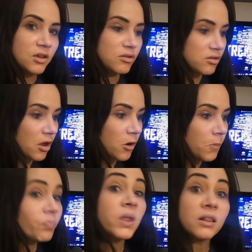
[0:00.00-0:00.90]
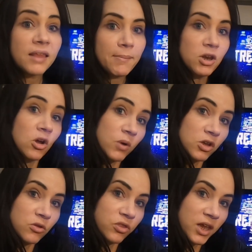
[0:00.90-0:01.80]
So let me know
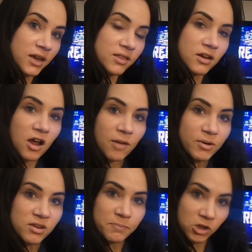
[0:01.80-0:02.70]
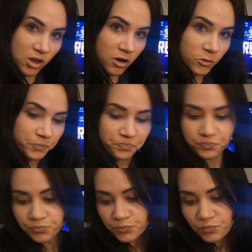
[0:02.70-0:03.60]
what you think in the comments below.
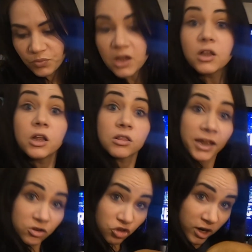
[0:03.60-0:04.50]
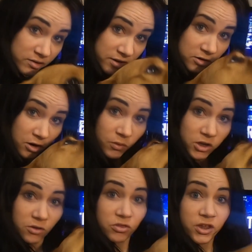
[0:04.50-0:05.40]
Let Jhansi know
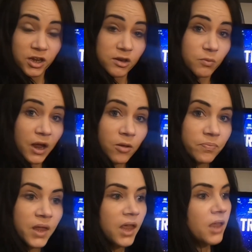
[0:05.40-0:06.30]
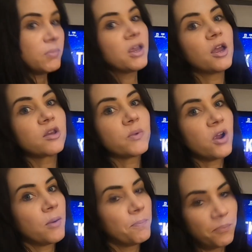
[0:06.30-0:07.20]
what you think as well, because we
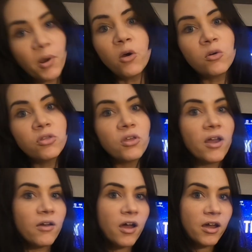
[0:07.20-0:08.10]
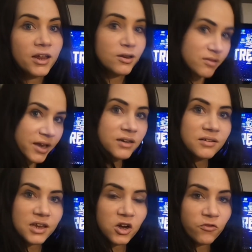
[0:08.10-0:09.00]
are both uh, excited
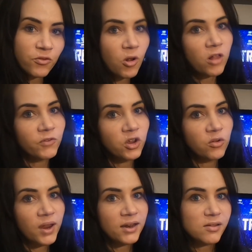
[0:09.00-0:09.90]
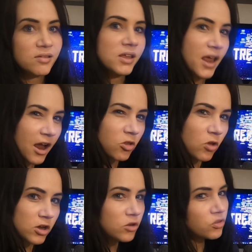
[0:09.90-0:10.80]
to hear from all of you and see how
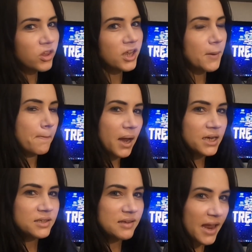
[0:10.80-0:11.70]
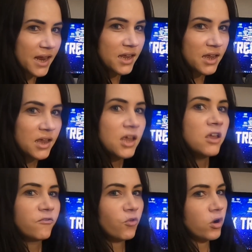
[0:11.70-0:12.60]
long you think it might take
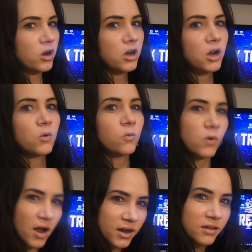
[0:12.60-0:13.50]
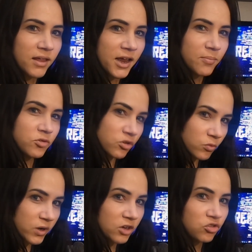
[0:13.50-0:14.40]
for Rocket Lab to
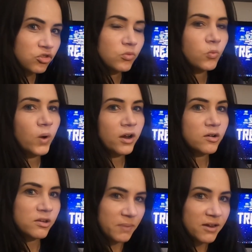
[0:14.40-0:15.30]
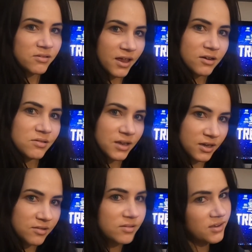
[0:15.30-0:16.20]
reach where SpaceX
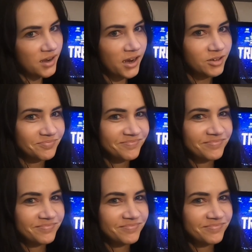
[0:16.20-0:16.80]
is today.